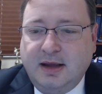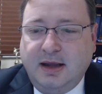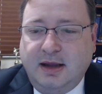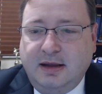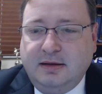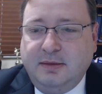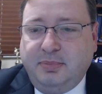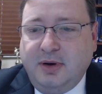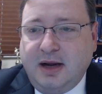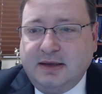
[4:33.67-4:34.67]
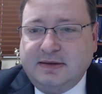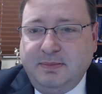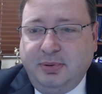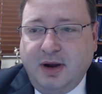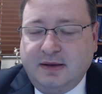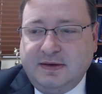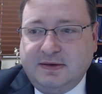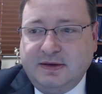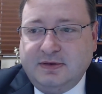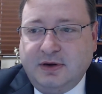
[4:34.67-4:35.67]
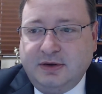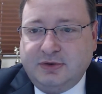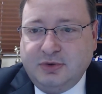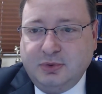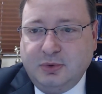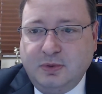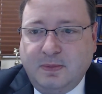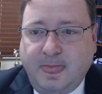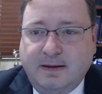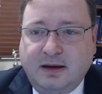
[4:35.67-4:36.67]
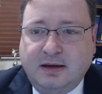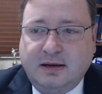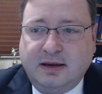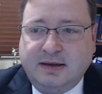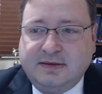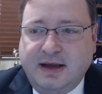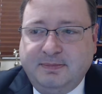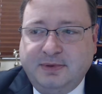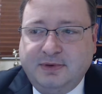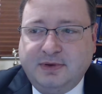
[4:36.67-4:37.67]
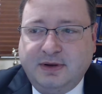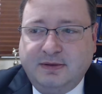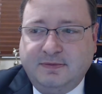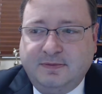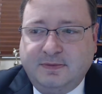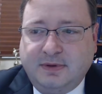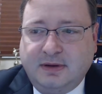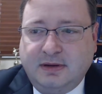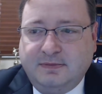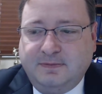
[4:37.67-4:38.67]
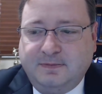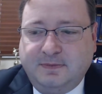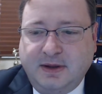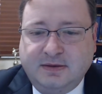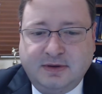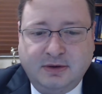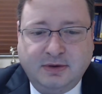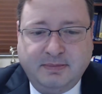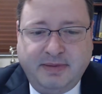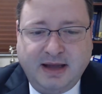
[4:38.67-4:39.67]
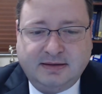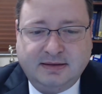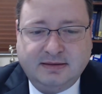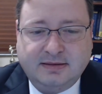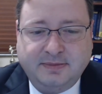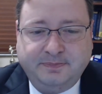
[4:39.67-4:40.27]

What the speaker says: And products and processes are 2 examples of things that you can patent.